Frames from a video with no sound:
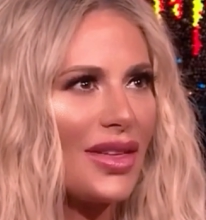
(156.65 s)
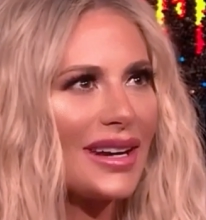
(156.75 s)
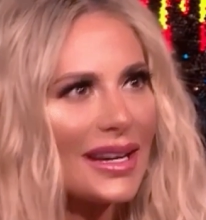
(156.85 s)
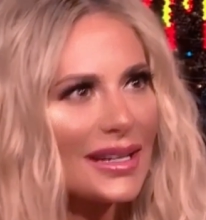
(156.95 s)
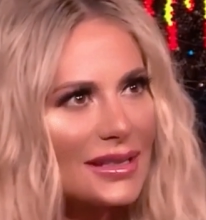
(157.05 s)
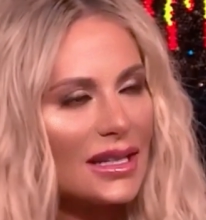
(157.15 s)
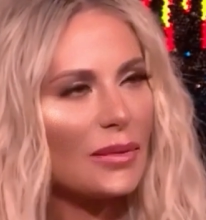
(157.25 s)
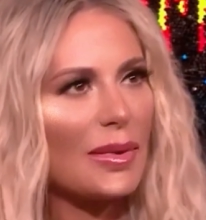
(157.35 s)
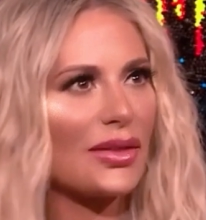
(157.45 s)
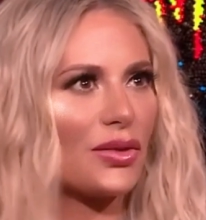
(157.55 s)
the women
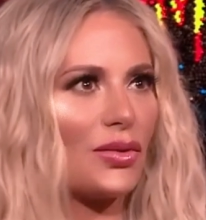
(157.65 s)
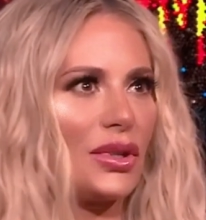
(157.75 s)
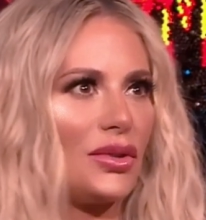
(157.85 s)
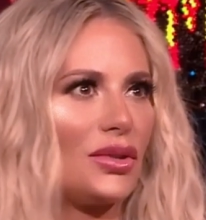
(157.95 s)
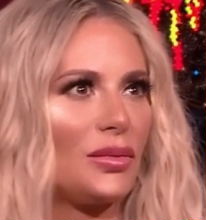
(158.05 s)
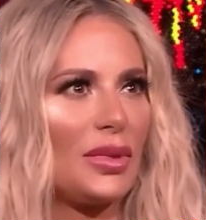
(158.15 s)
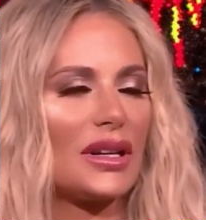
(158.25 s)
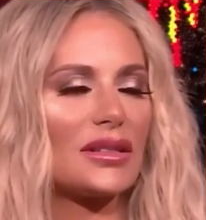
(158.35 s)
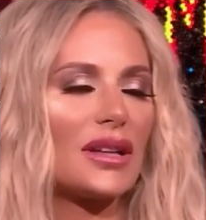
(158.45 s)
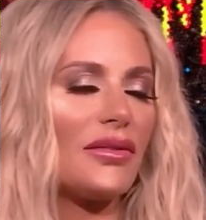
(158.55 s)
feels left out
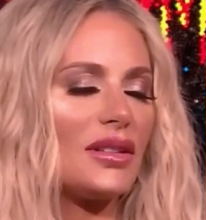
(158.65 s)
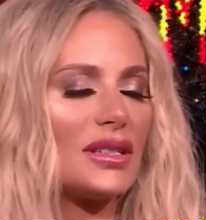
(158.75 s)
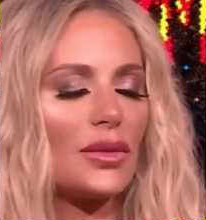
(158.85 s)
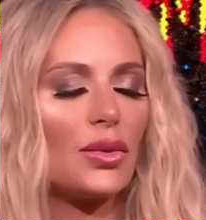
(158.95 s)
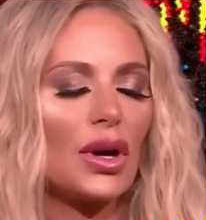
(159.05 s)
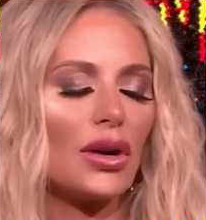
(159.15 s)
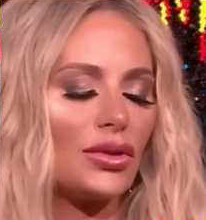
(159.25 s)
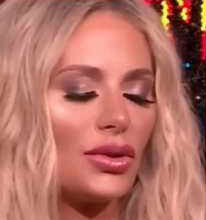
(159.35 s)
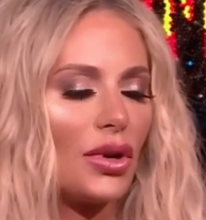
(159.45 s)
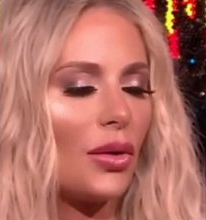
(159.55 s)
or thinks
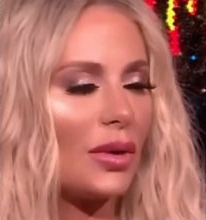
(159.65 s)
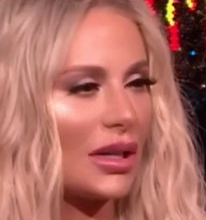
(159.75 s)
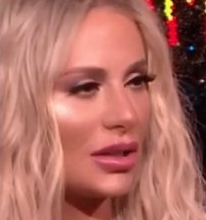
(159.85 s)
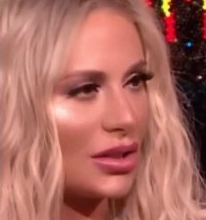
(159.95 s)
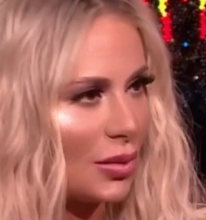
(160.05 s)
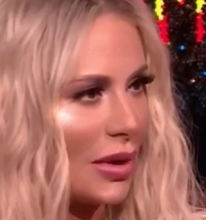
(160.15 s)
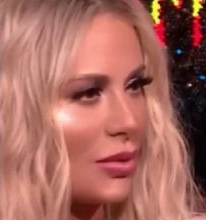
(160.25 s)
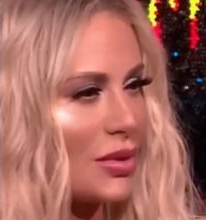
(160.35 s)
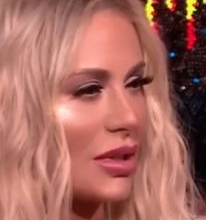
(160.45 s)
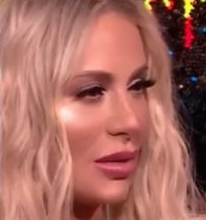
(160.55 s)
Dorit is
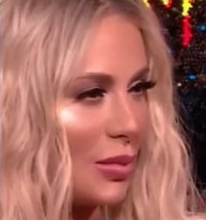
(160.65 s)
putting